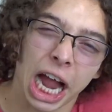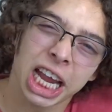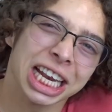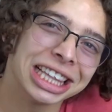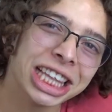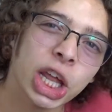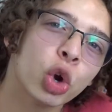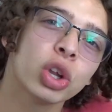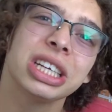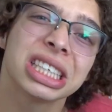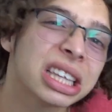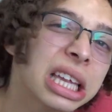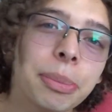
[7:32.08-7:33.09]
I could literally
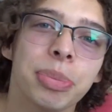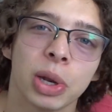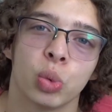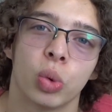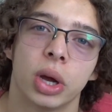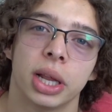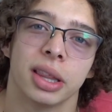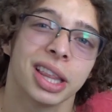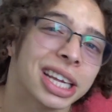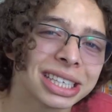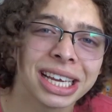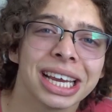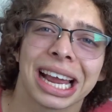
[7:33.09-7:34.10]
sleep in one.
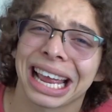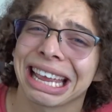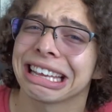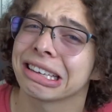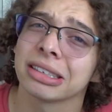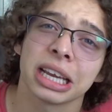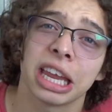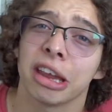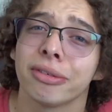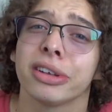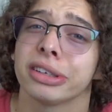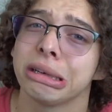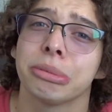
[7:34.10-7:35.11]
This thing, I, I can't
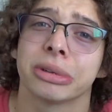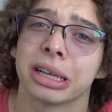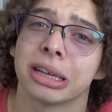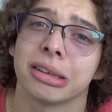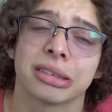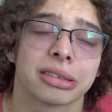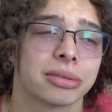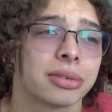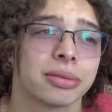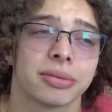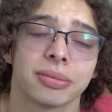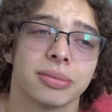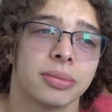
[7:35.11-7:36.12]
really sleep in that unless I want
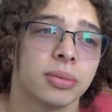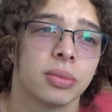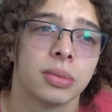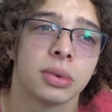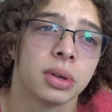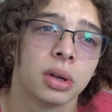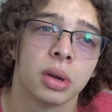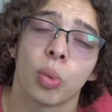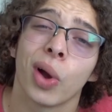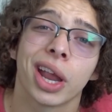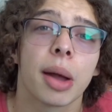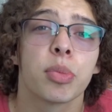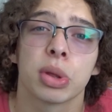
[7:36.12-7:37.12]
to
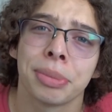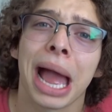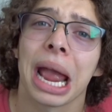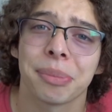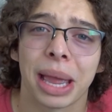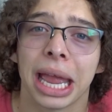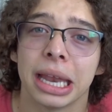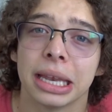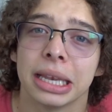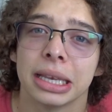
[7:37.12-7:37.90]
wake up with back pain